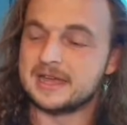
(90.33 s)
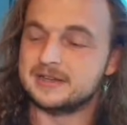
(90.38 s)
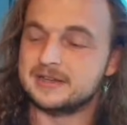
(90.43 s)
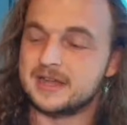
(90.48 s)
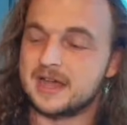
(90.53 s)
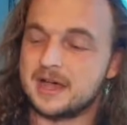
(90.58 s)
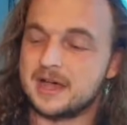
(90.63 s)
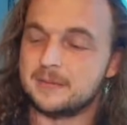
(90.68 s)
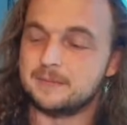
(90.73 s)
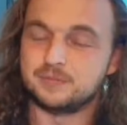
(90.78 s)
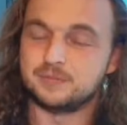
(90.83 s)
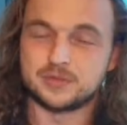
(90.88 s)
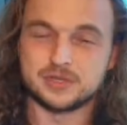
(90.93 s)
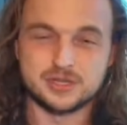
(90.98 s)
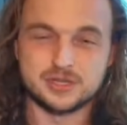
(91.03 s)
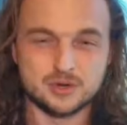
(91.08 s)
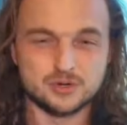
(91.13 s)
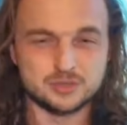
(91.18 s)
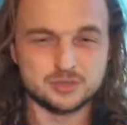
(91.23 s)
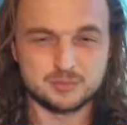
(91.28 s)
And,
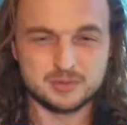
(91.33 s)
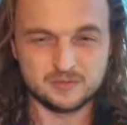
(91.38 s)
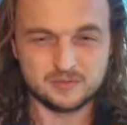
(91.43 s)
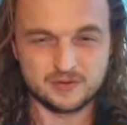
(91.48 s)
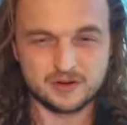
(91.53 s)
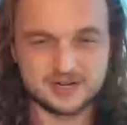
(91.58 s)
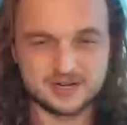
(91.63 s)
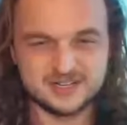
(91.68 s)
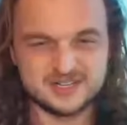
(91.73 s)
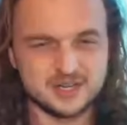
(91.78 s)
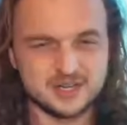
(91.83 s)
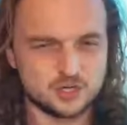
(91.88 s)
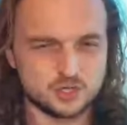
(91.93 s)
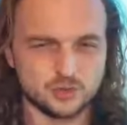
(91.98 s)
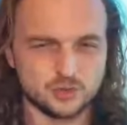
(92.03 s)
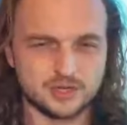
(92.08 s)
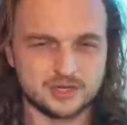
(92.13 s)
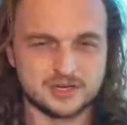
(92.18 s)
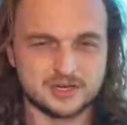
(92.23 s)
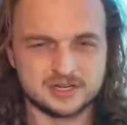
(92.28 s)
um, you know, just be very
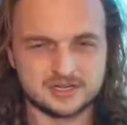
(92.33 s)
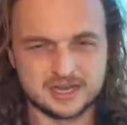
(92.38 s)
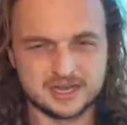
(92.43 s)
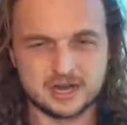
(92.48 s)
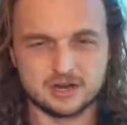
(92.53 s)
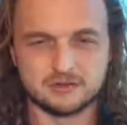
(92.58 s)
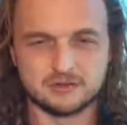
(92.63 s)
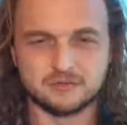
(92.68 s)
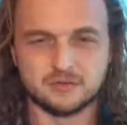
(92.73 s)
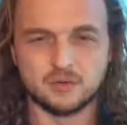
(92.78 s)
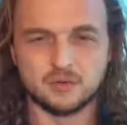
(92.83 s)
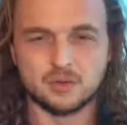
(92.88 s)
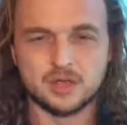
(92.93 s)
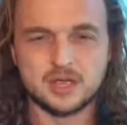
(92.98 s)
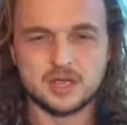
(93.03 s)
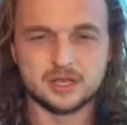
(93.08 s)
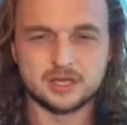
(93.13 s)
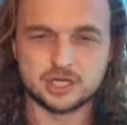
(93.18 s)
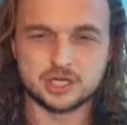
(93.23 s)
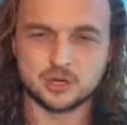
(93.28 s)
diligent and
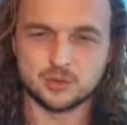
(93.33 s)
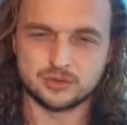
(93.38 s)
careful,